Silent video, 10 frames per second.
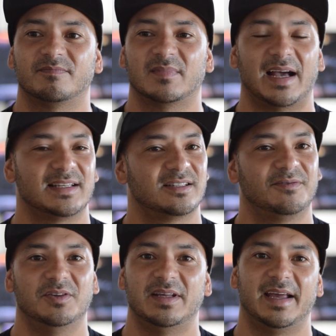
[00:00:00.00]
last
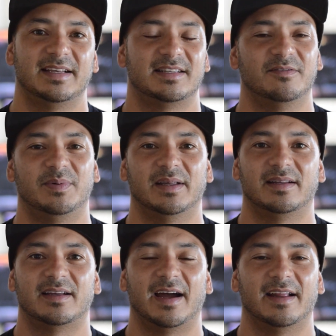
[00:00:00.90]
few days have
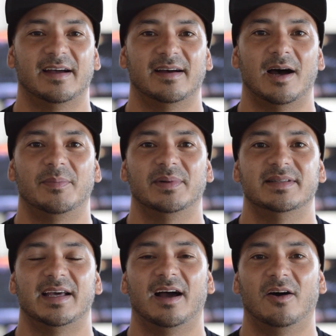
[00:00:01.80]
been kind of up and
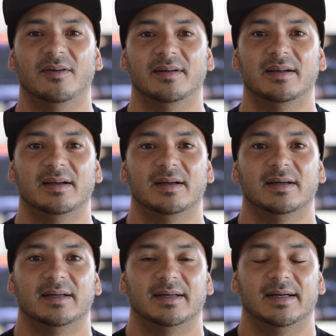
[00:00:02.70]
down.
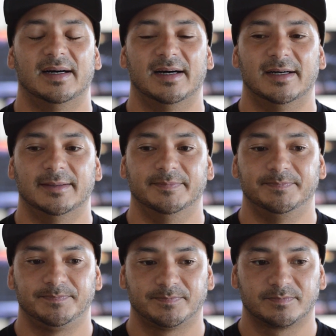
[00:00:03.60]
Um,